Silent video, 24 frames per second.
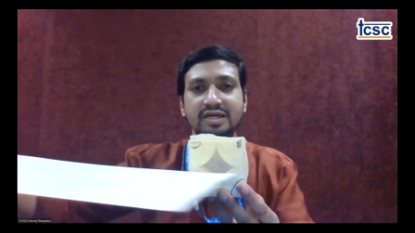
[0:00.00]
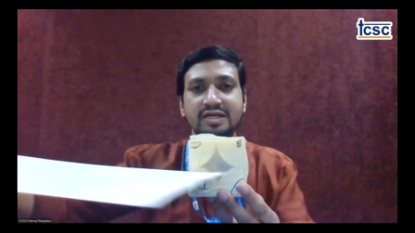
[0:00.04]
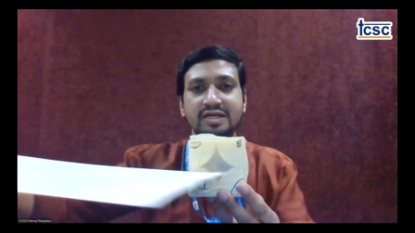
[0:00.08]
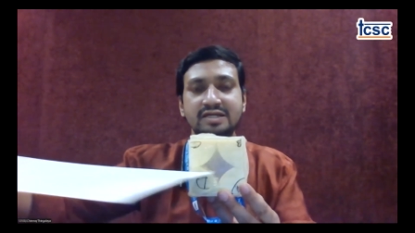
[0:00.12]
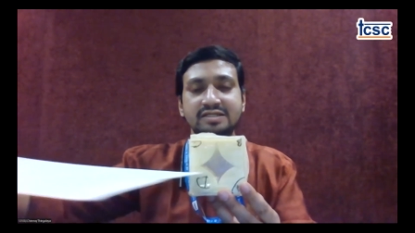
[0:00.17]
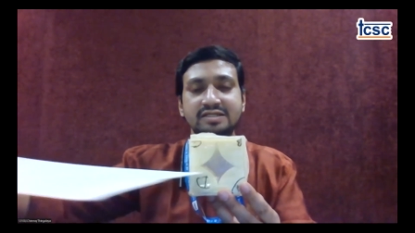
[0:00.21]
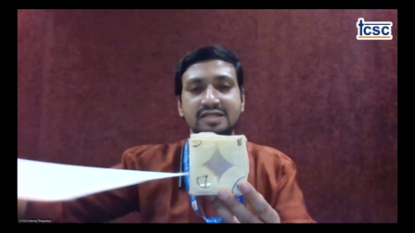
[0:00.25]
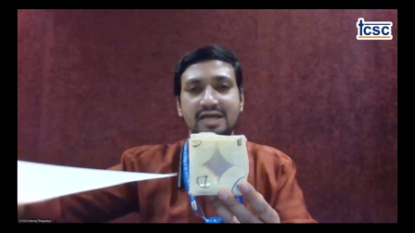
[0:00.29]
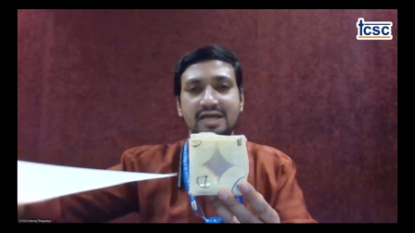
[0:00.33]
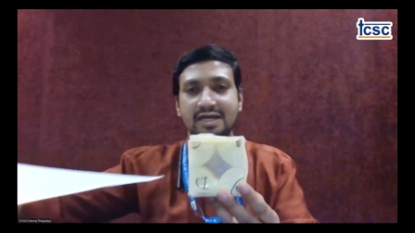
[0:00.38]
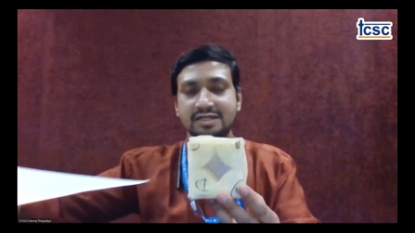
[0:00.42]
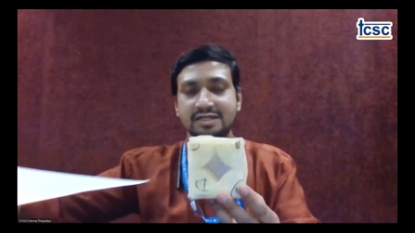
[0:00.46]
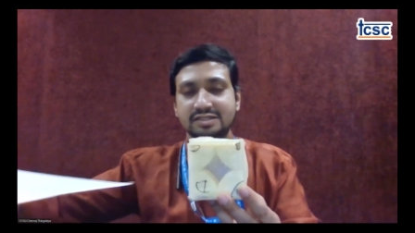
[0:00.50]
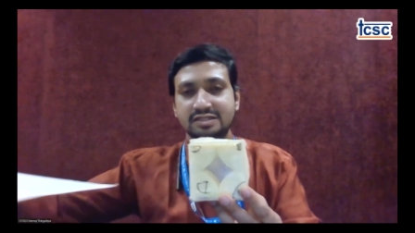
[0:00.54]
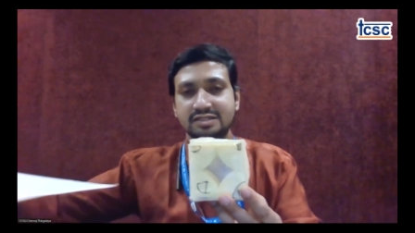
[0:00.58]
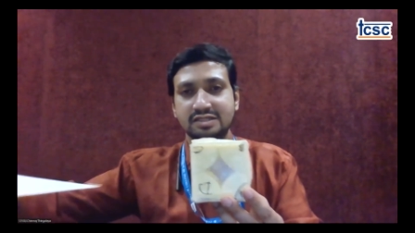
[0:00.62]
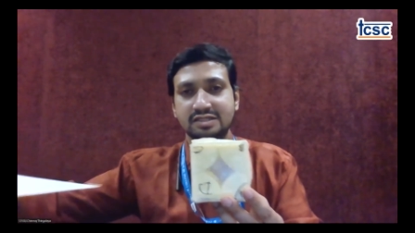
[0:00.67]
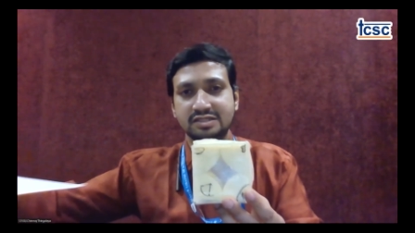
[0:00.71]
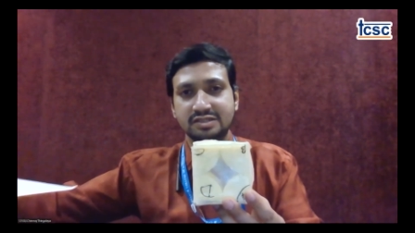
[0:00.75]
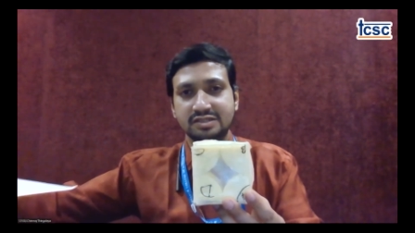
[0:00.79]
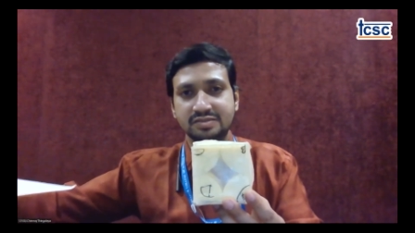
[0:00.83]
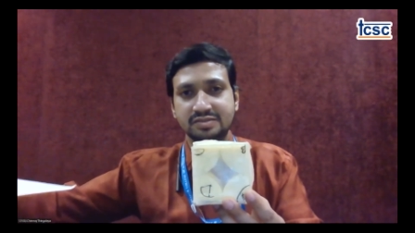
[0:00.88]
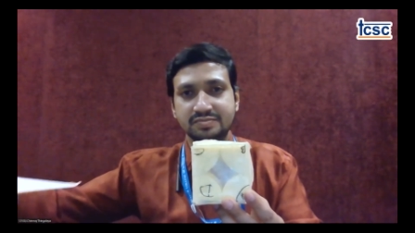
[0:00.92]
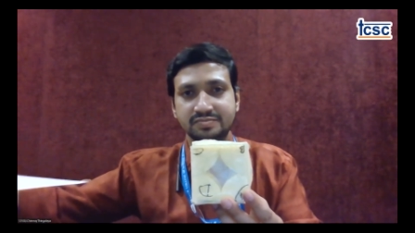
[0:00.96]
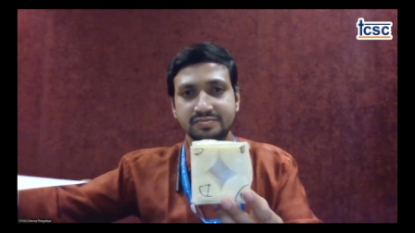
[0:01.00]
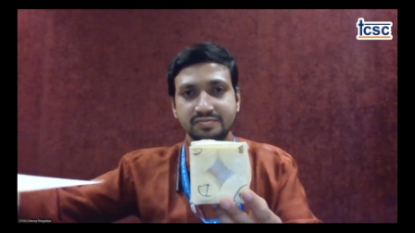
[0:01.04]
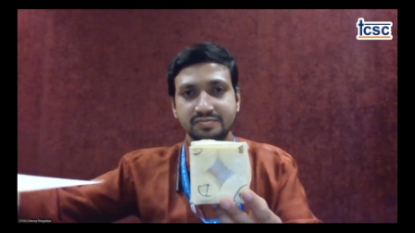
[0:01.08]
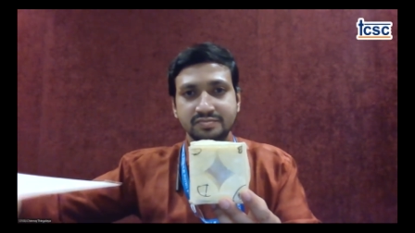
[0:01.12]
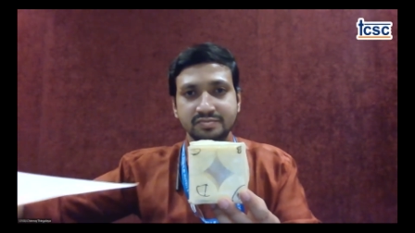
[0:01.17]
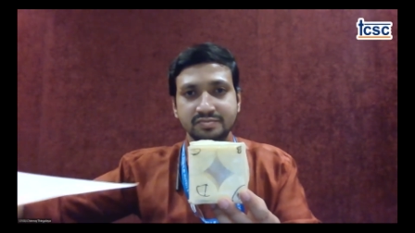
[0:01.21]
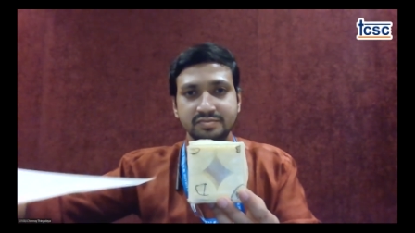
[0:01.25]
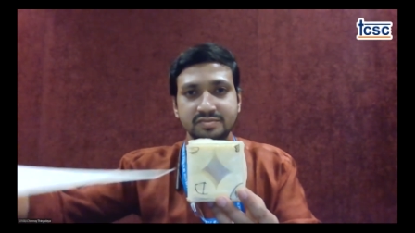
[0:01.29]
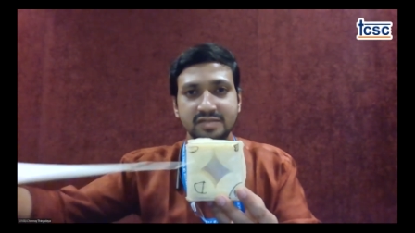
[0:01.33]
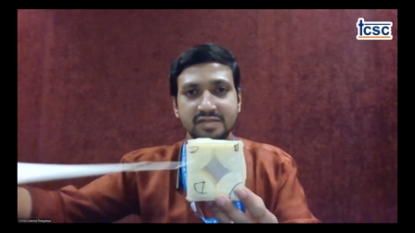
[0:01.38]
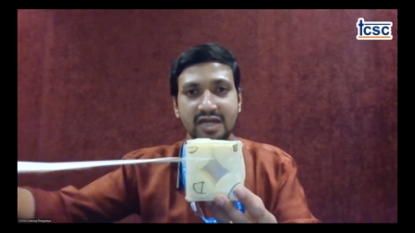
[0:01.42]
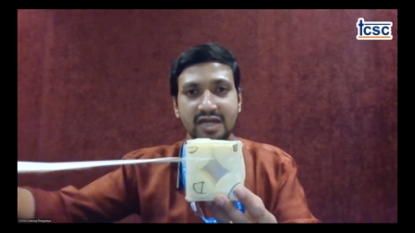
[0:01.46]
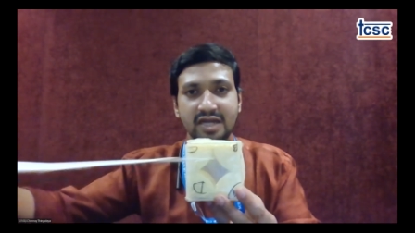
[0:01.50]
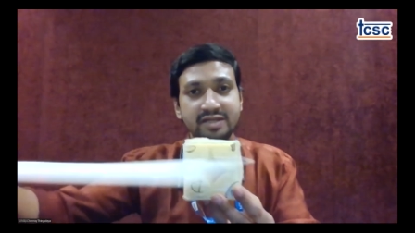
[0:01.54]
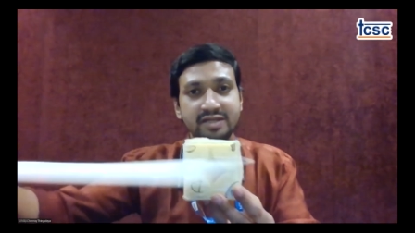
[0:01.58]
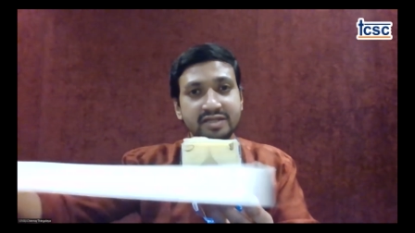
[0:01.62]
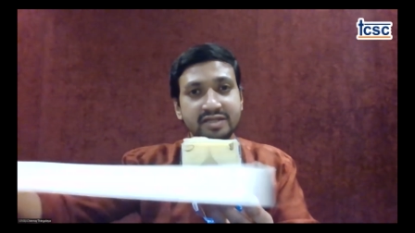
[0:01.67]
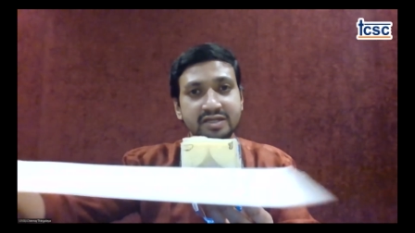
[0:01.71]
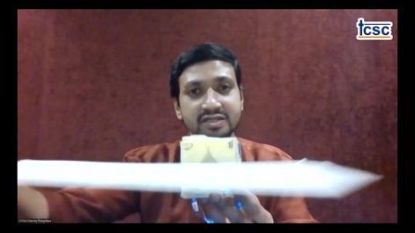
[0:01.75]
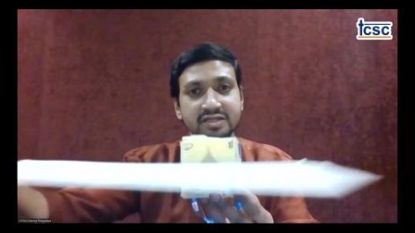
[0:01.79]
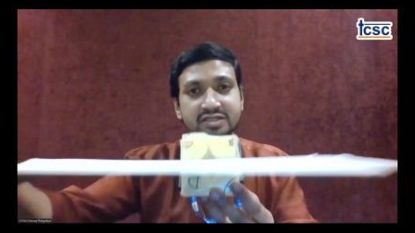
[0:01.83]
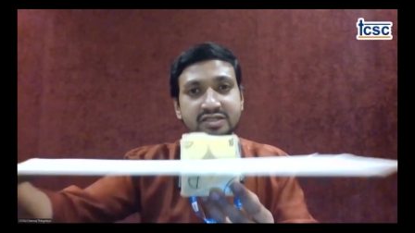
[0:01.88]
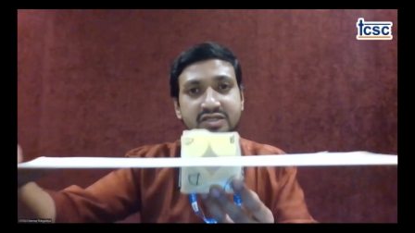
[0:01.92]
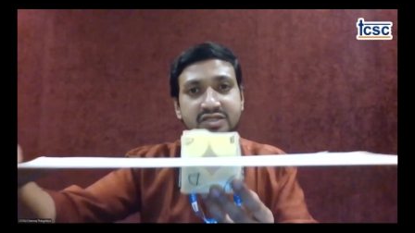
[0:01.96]
x-axis
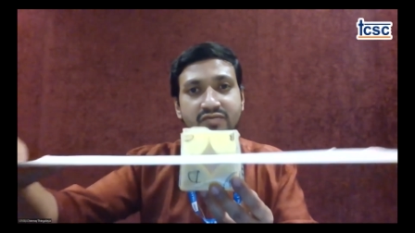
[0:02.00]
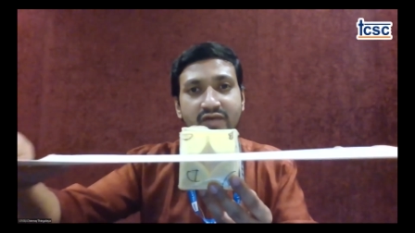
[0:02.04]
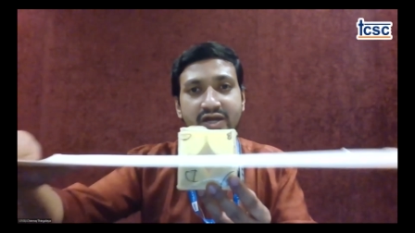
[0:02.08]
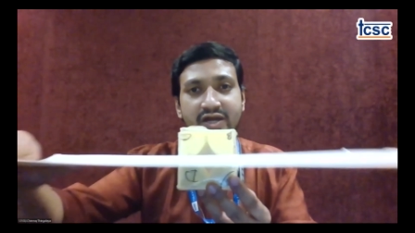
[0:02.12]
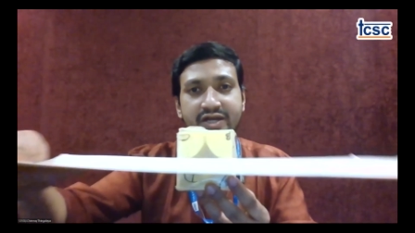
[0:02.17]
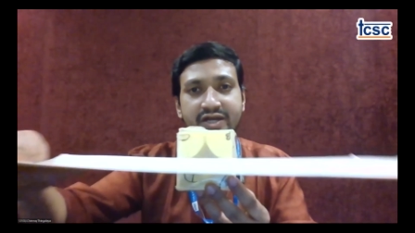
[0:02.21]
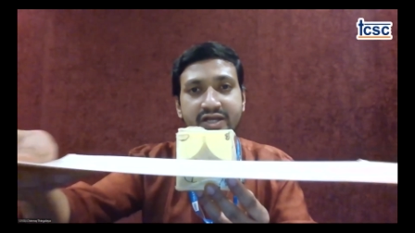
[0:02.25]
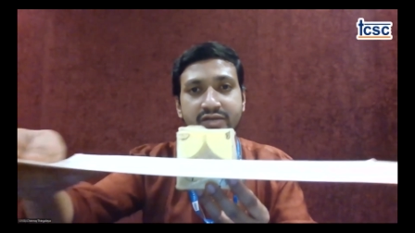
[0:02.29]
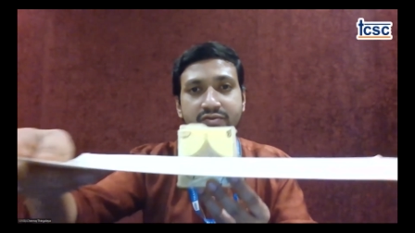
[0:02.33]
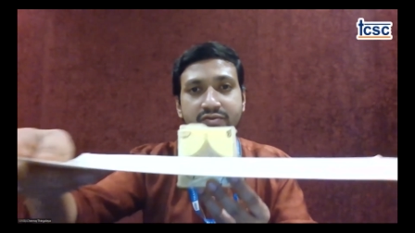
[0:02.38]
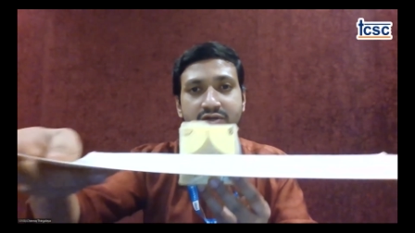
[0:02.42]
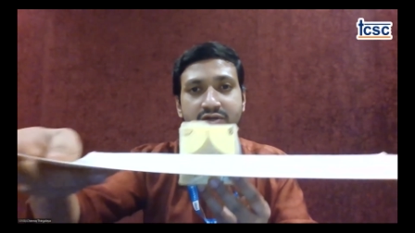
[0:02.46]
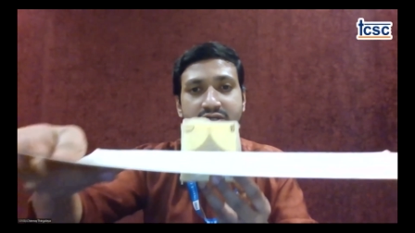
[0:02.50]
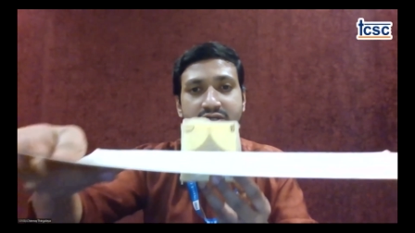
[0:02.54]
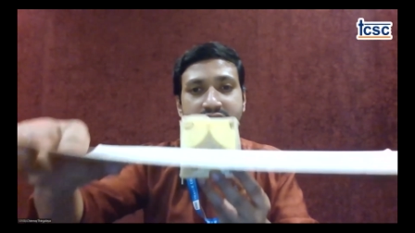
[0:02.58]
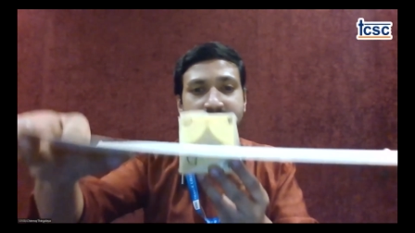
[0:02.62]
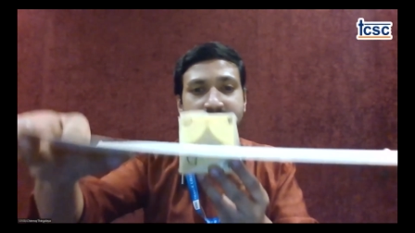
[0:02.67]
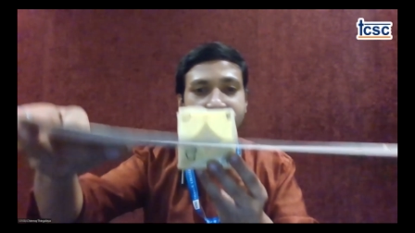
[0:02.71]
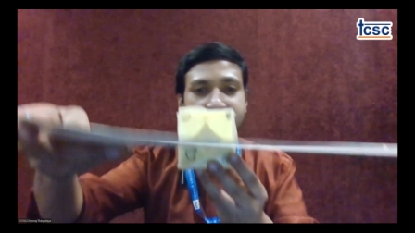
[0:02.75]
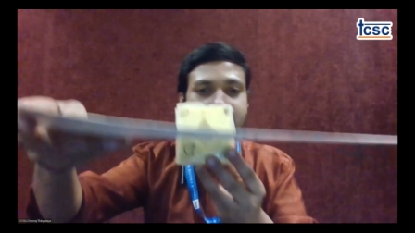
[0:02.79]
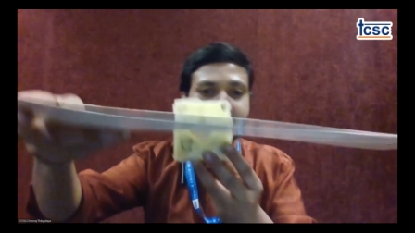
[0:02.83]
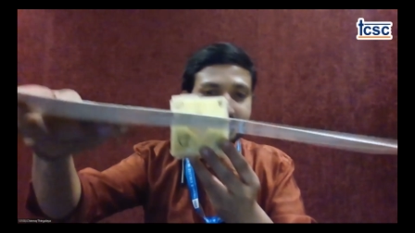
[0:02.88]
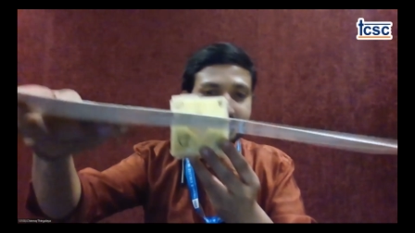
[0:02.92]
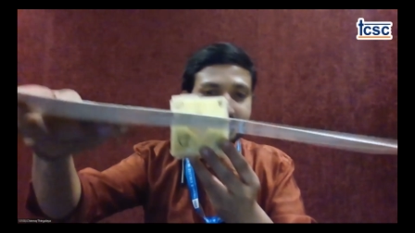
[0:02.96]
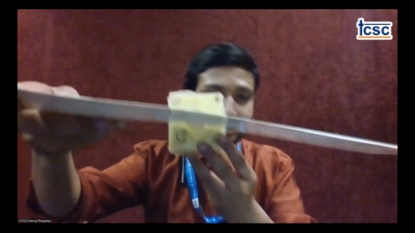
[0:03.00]
and that is dividing your crystal